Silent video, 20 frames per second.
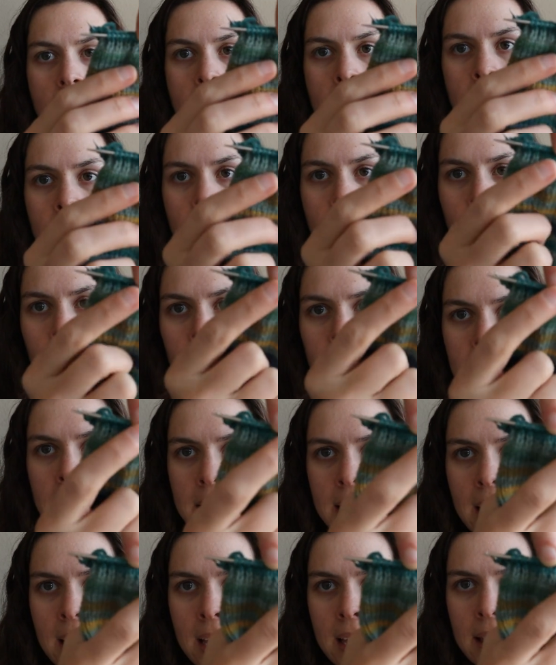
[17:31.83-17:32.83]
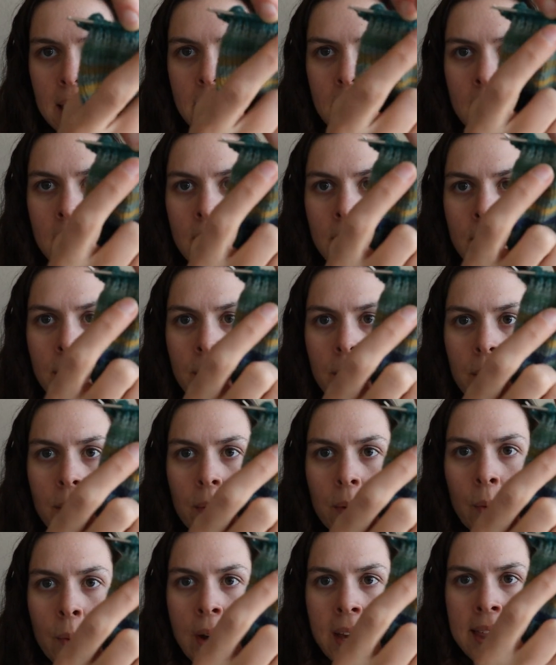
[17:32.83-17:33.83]
And I really like the
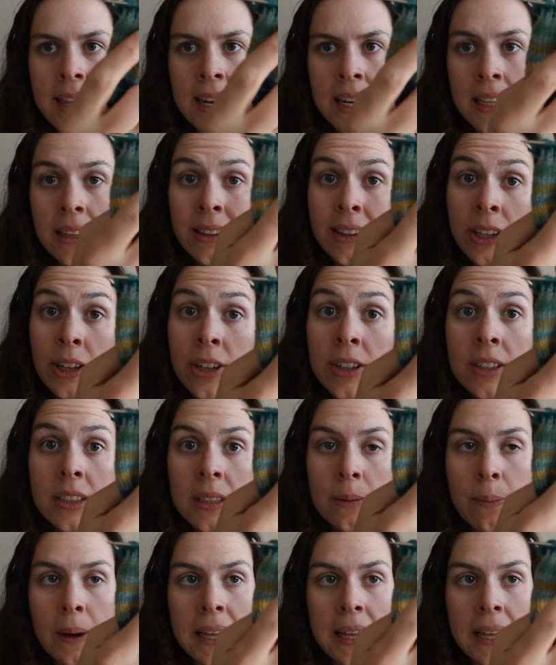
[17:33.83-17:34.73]
way that it looks,